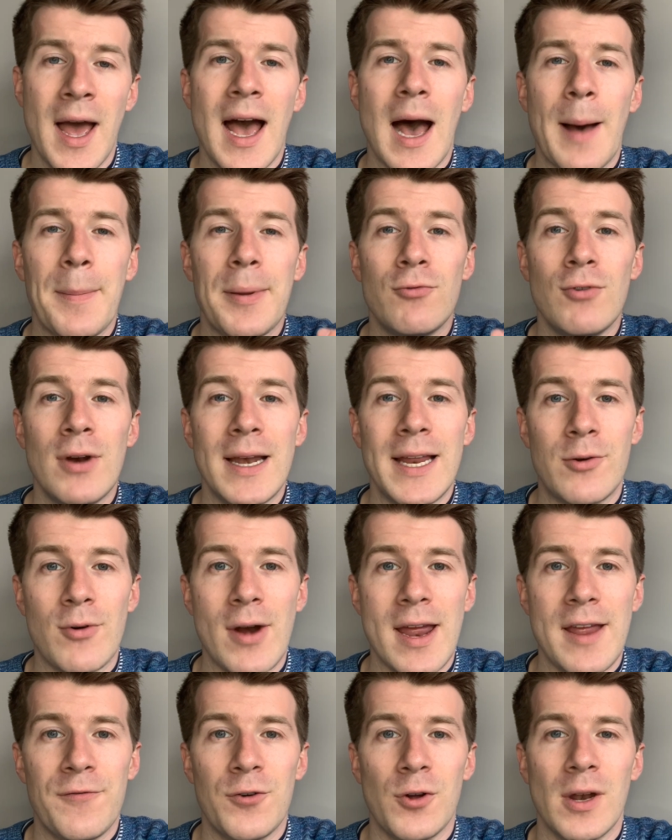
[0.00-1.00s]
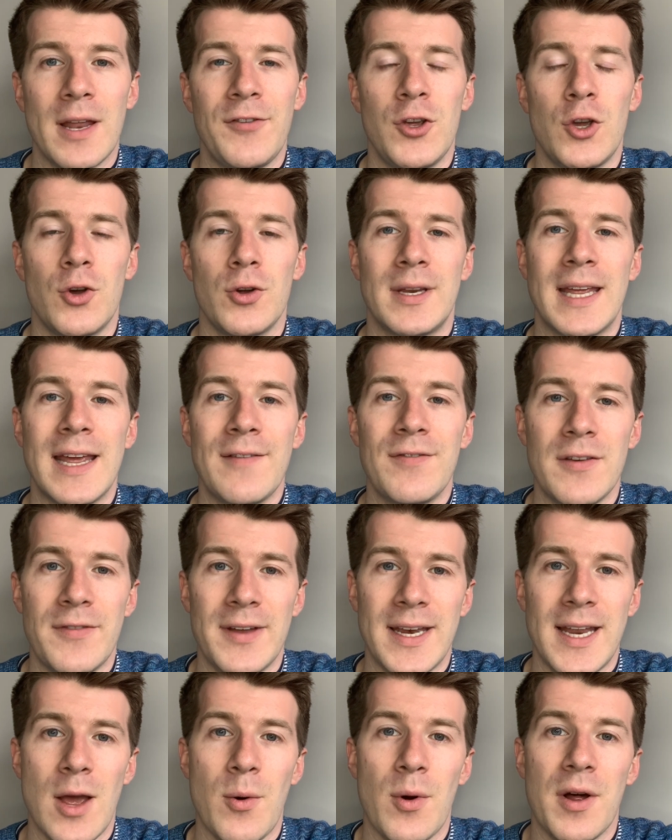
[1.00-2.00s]
I'd be really grateful if you could give the
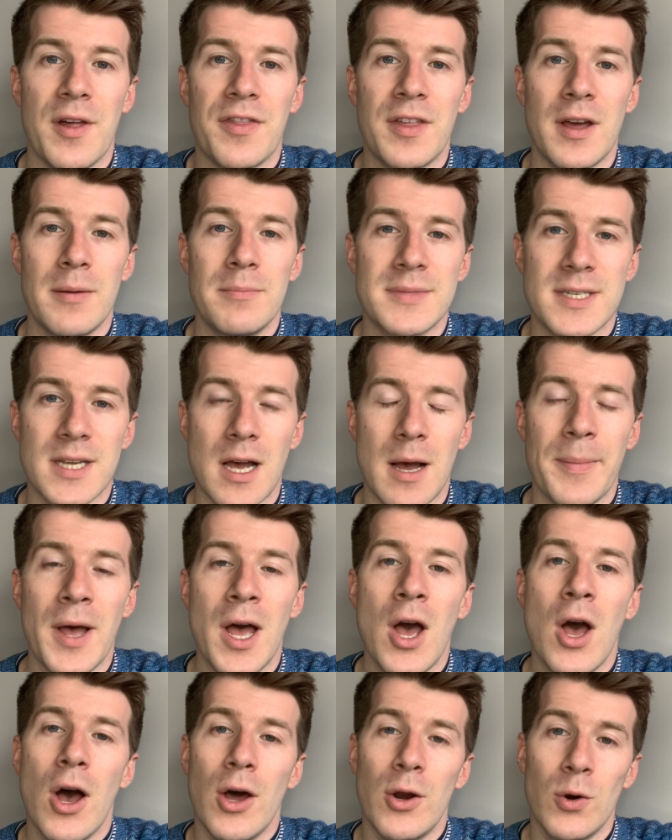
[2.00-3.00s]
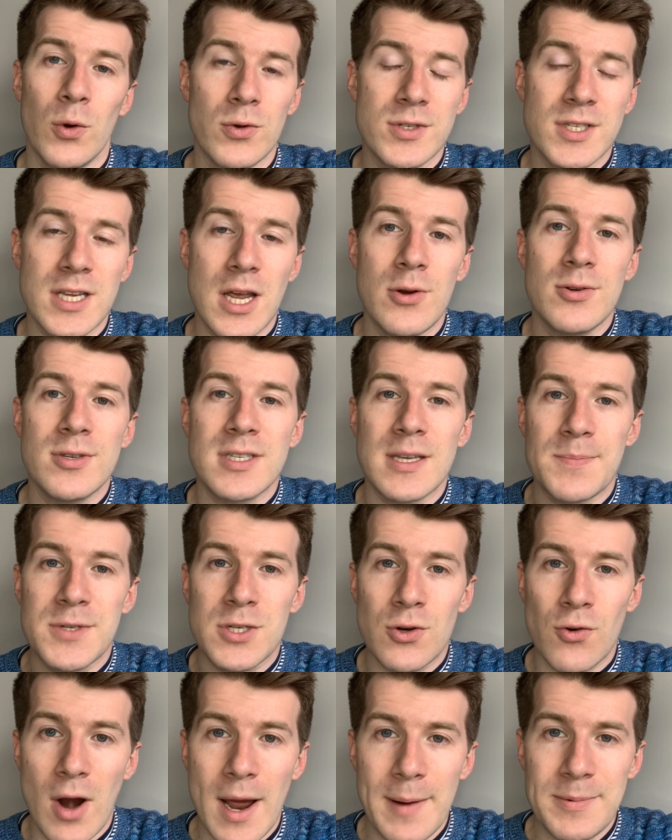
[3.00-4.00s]
video a thumbs up and also
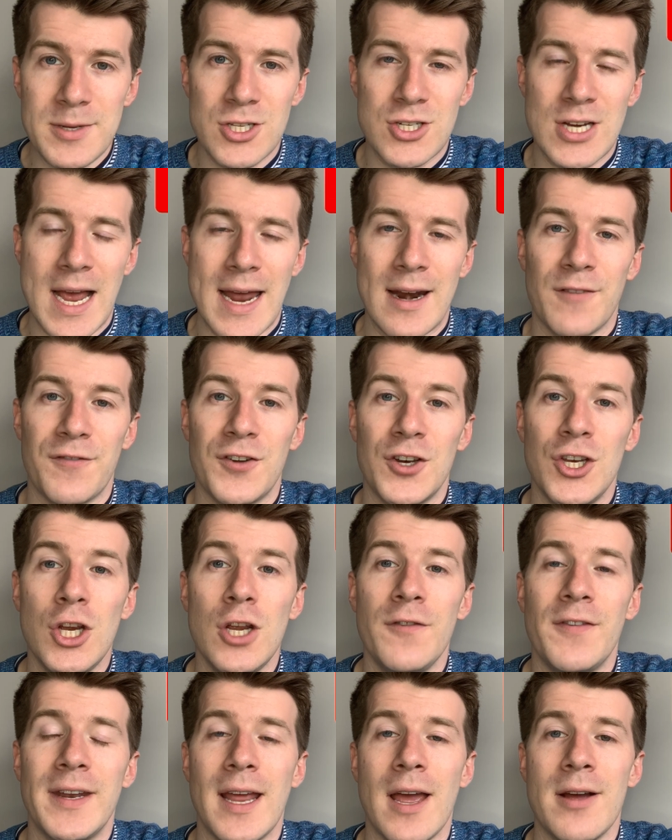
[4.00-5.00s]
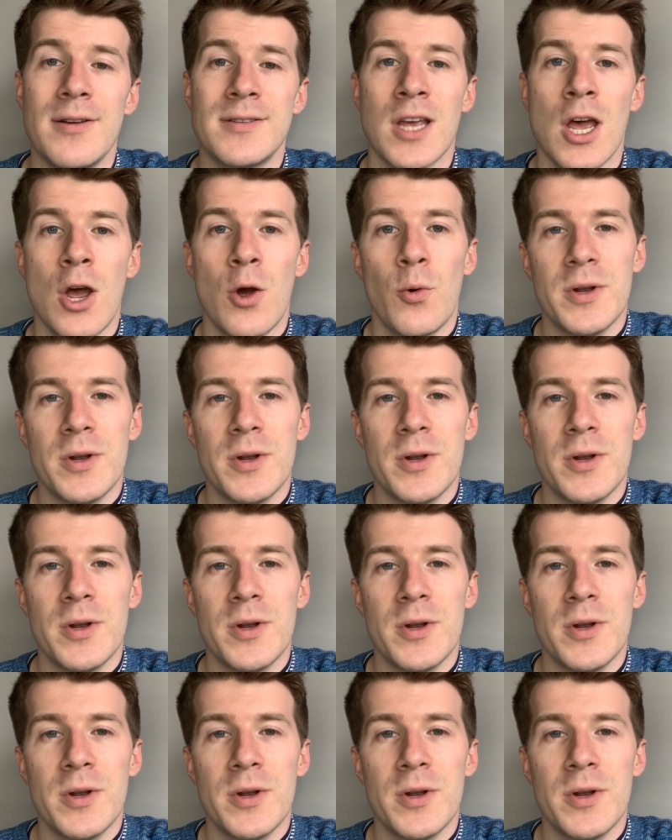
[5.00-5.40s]
subscribe to the channel for new videos,